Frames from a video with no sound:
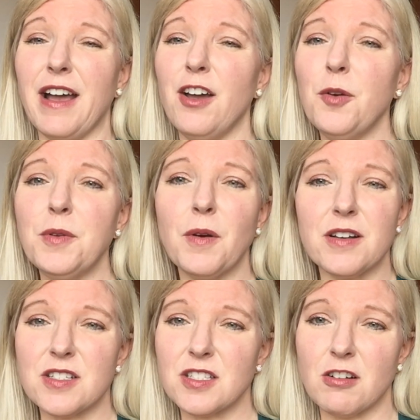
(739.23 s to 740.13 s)
I hope you
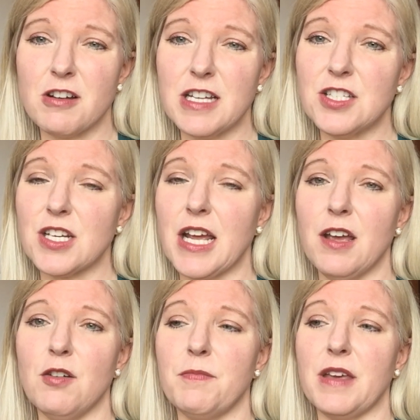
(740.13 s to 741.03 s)
aren't discouraged. I
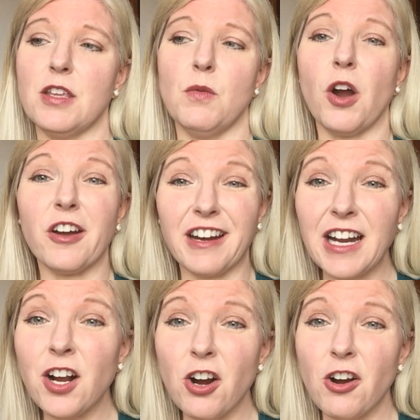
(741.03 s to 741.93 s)
hope that you are
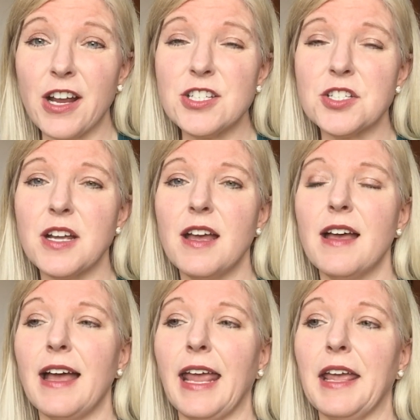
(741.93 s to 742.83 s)
encouraged.
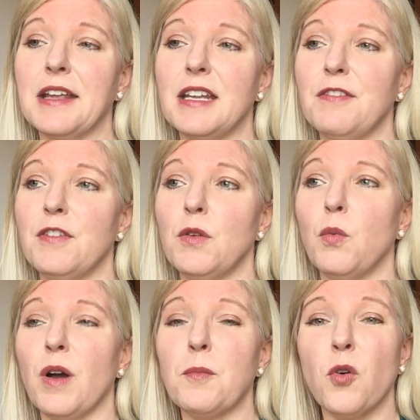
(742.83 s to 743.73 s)
And if you
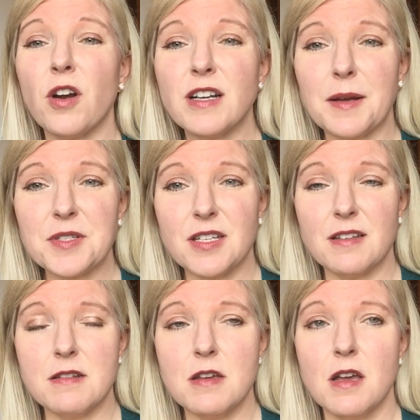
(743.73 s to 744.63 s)
want more
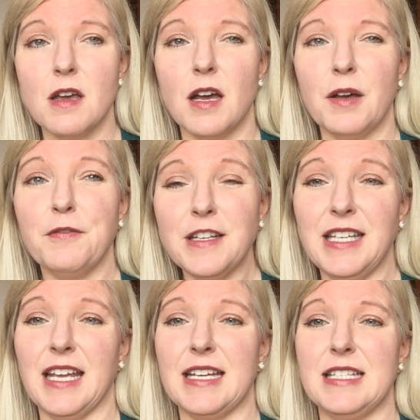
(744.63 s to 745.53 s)
adoption
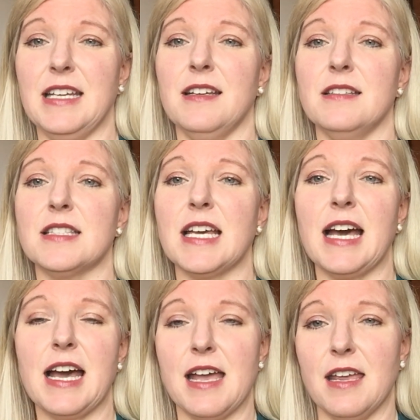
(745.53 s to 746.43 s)
funding ideas,
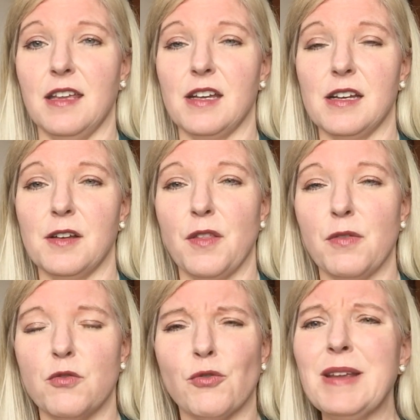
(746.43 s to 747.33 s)
I
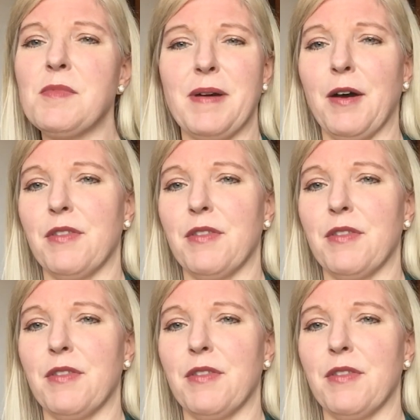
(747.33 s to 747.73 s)
dream about